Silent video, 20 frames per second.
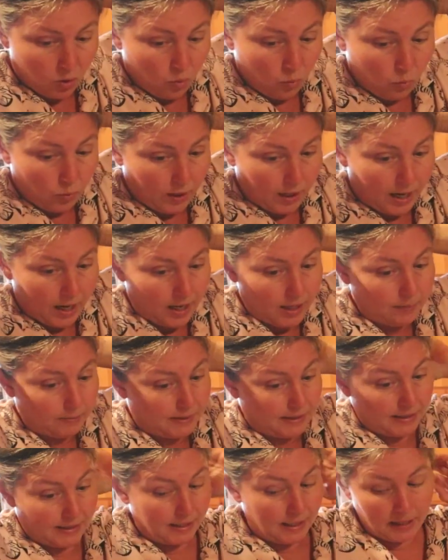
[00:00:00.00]
when I'm
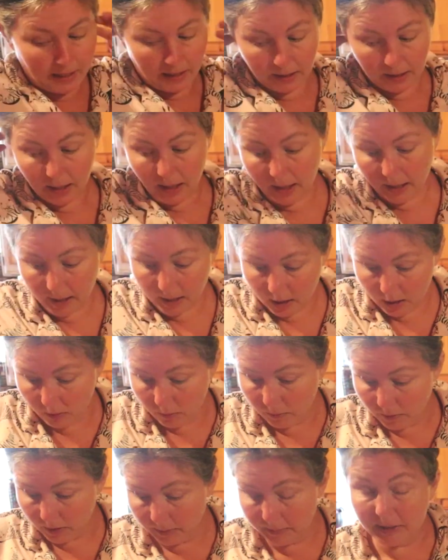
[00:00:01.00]
sick, I don't
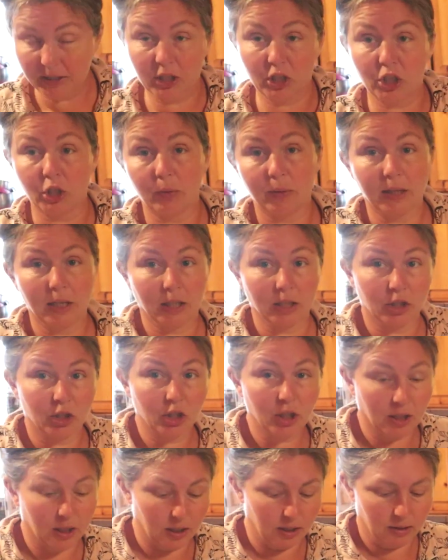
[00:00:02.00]
want to be chewing on
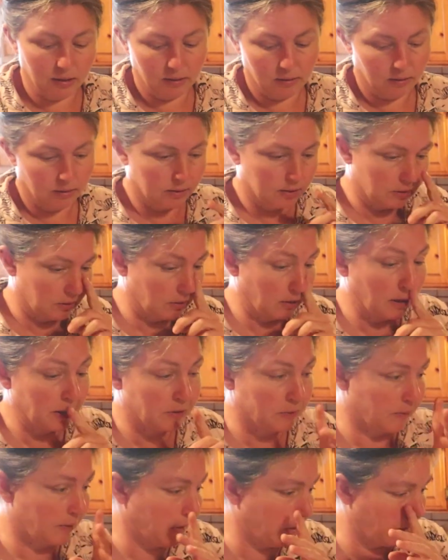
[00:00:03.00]
chicken. So that's
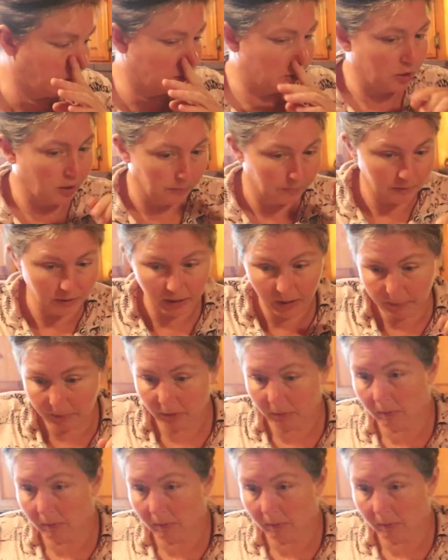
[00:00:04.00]
why I chopped it up the